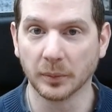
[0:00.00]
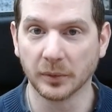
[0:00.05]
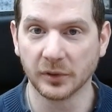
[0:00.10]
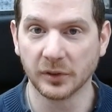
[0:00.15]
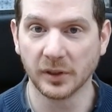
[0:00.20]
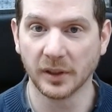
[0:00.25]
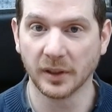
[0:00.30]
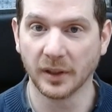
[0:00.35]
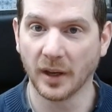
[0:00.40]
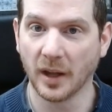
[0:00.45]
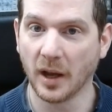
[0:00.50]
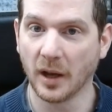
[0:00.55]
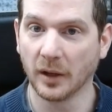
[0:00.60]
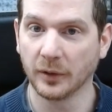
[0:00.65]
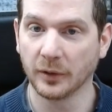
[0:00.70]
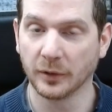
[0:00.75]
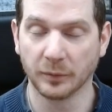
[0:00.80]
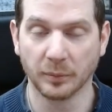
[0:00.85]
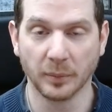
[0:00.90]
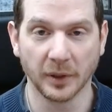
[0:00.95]
machine
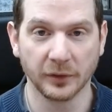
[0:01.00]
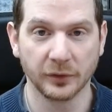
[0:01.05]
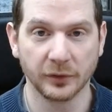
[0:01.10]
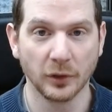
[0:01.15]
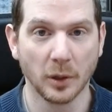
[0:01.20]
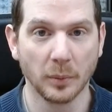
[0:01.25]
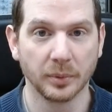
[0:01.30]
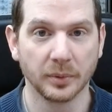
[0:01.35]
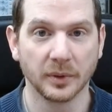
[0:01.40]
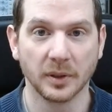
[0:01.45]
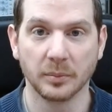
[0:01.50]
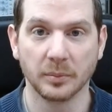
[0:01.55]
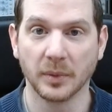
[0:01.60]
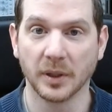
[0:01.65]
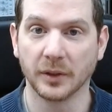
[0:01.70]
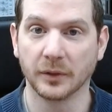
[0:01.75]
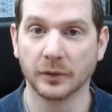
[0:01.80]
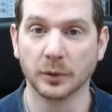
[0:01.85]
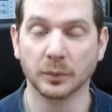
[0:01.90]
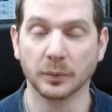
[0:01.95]
out of my shop and
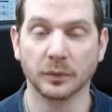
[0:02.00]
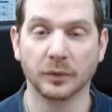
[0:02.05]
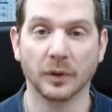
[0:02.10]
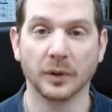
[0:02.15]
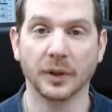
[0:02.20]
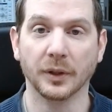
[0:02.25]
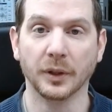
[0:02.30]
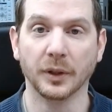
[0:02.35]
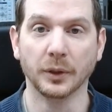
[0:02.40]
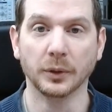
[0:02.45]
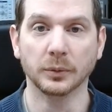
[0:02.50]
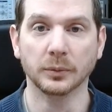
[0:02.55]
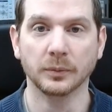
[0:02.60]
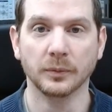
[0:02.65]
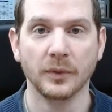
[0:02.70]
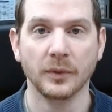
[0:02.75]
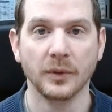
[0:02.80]
made room for the new.